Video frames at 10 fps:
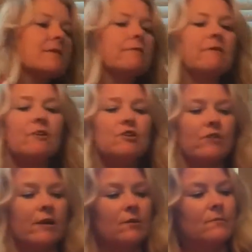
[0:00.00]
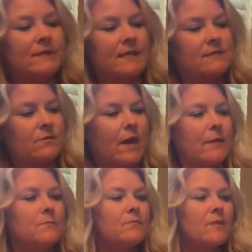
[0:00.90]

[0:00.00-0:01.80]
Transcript: in the refrigerator, but that's okay.